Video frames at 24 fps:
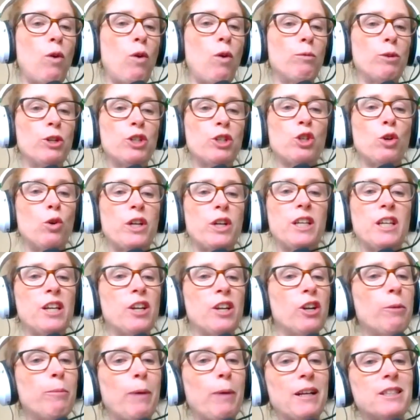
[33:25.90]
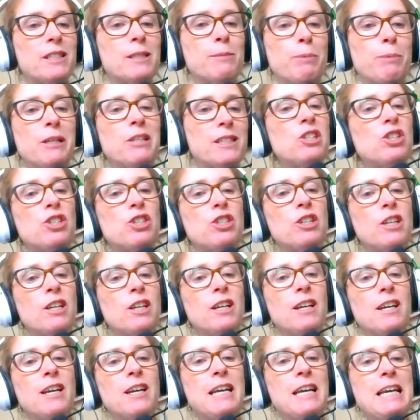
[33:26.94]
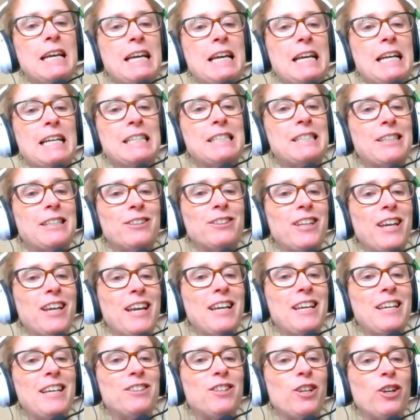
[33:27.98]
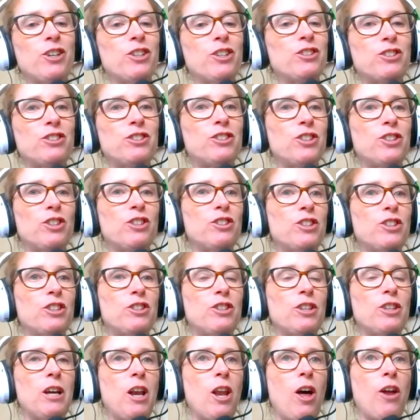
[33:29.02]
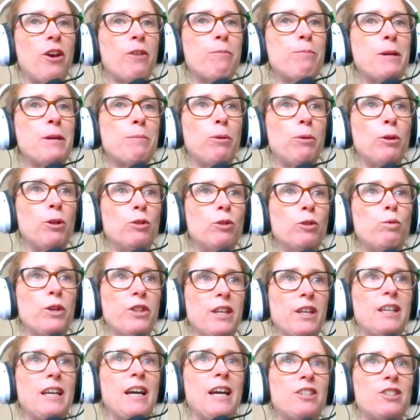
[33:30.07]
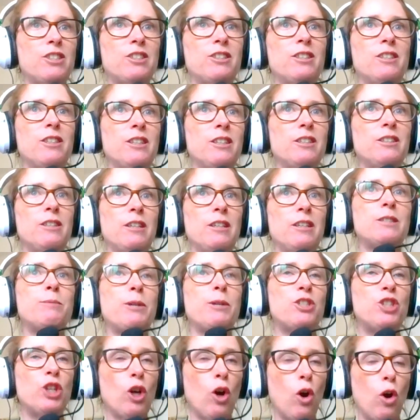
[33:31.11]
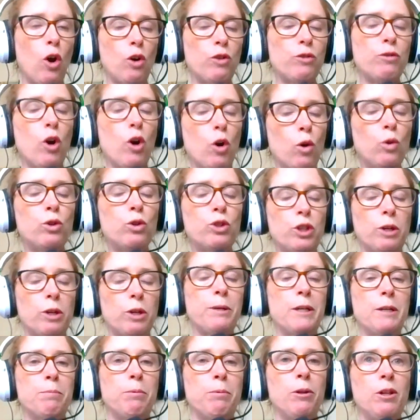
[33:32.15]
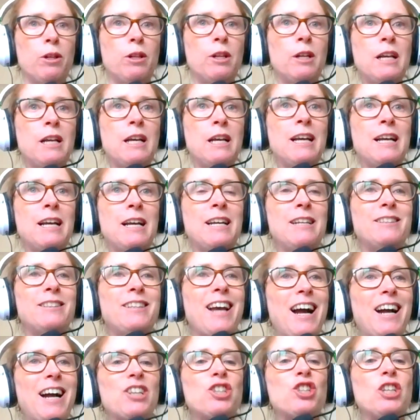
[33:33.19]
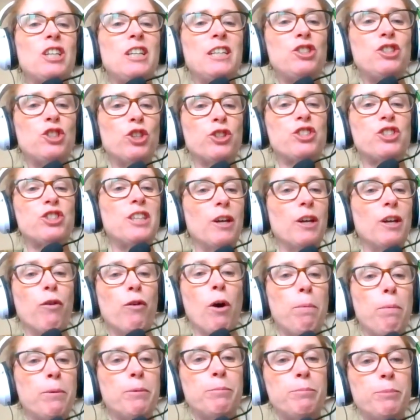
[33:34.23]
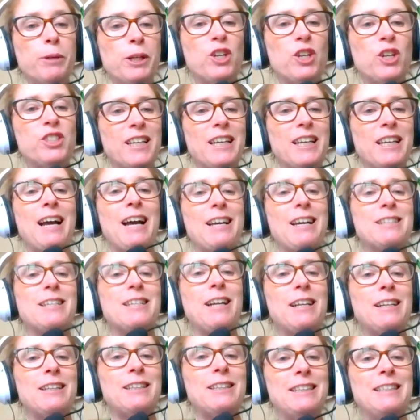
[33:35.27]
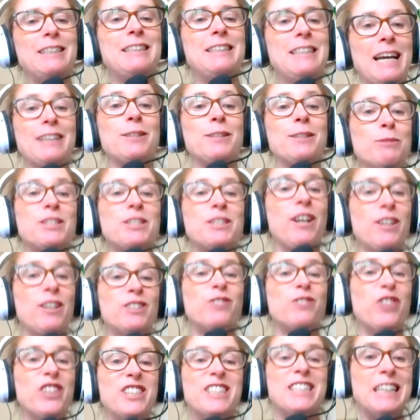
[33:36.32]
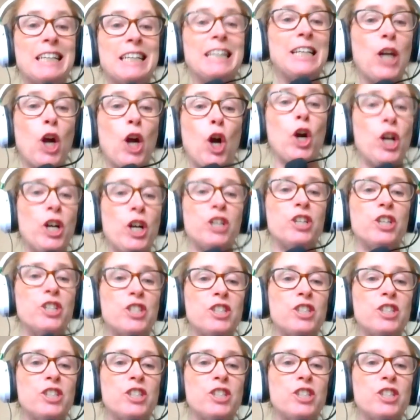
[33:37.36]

we're talking here about speech, is that they're a lot of people, when they get to especially older people, they actually just give up because they can't get themselves physically heard.